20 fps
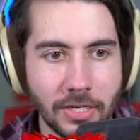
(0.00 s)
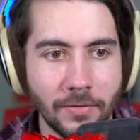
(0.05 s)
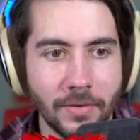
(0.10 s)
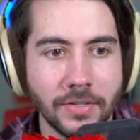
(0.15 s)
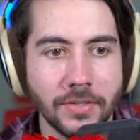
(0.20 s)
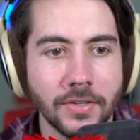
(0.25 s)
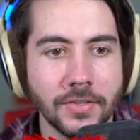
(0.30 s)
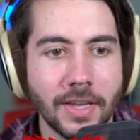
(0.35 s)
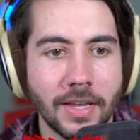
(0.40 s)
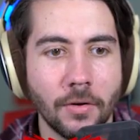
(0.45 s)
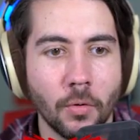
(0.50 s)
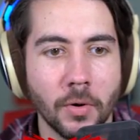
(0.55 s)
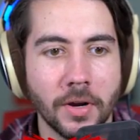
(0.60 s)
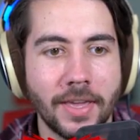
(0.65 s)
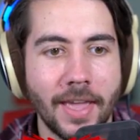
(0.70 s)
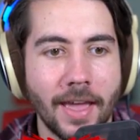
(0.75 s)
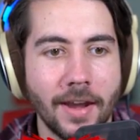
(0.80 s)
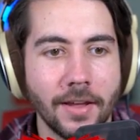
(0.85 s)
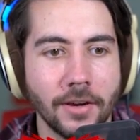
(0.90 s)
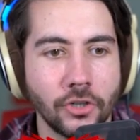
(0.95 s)
this is an
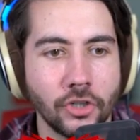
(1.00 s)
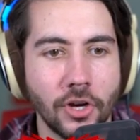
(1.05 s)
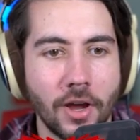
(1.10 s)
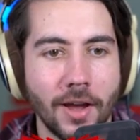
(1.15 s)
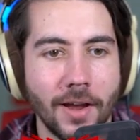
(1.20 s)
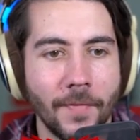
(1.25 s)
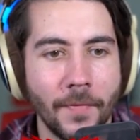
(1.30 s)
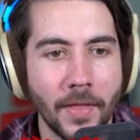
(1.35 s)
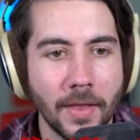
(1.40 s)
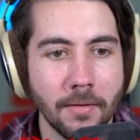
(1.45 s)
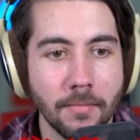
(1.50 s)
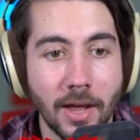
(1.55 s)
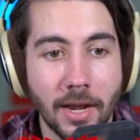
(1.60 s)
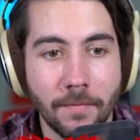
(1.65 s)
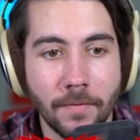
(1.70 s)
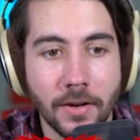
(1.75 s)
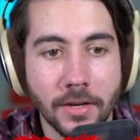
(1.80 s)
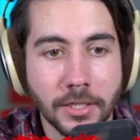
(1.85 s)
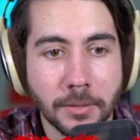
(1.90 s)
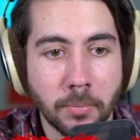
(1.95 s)
organic shot, and then it might
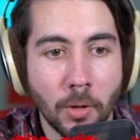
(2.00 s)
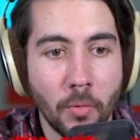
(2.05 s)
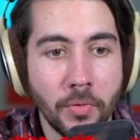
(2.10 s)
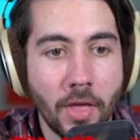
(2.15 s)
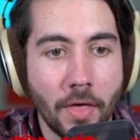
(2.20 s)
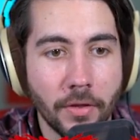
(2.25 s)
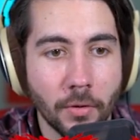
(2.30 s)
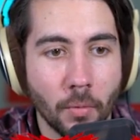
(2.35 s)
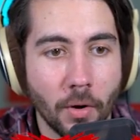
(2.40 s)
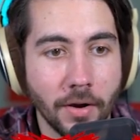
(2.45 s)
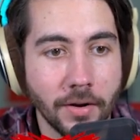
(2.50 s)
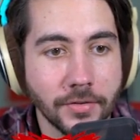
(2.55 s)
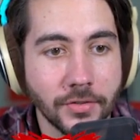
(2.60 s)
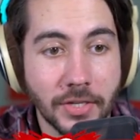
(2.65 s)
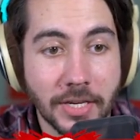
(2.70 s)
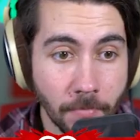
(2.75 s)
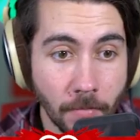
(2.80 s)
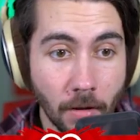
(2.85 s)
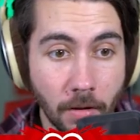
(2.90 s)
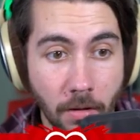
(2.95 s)
even explode the other one.
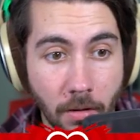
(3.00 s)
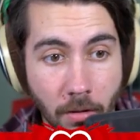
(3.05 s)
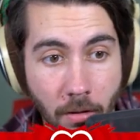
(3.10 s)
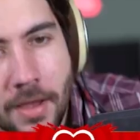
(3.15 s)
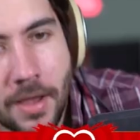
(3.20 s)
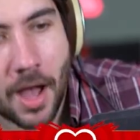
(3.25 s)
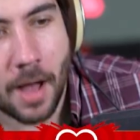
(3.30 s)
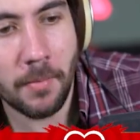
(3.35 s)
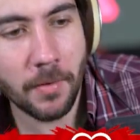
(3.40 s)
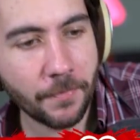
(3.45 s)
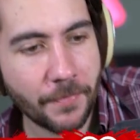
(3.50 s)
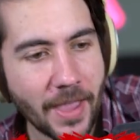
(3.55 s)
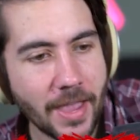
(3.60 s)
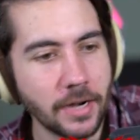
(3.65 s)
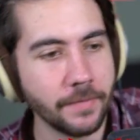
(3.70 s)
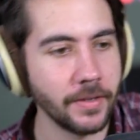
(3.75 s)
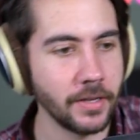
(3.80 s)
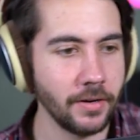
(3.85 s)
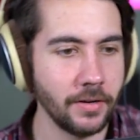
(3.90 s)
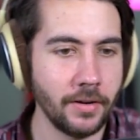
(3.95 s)
See, I'm a fan
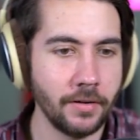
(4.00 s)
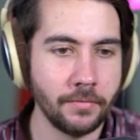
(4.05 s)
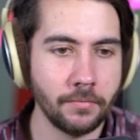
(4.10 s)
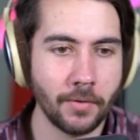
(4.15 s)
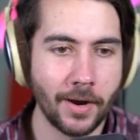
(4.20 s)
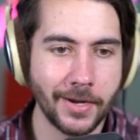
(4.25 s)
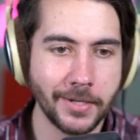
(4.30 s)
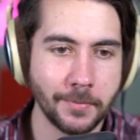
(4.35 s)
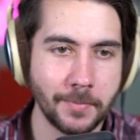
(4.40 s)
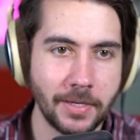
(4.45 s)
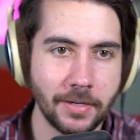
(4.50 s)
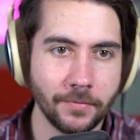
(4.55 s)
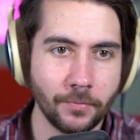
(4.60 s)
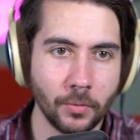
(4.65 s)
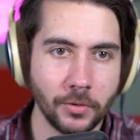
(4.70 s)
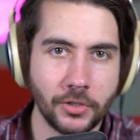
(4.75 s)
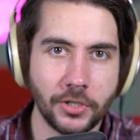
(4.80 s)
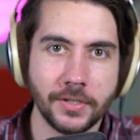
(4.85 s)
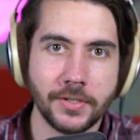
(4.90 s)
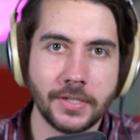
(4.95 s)
of it. It reminds me of
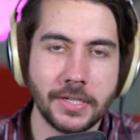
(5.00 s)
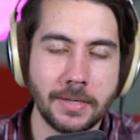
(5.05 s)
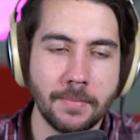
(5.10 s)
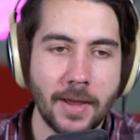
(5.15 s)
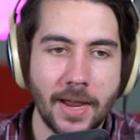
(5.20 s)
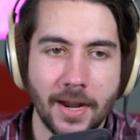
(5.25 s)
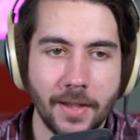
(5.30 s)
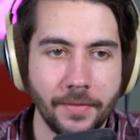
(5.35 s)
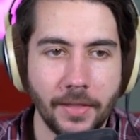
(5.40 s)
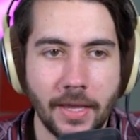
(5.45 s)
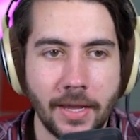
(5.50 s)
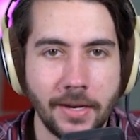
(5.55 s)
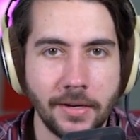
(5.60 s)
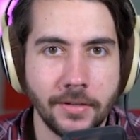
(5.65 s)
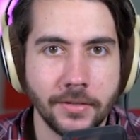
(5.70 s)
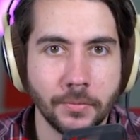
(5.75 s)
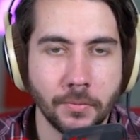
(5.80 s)
what you'd see back in the eighties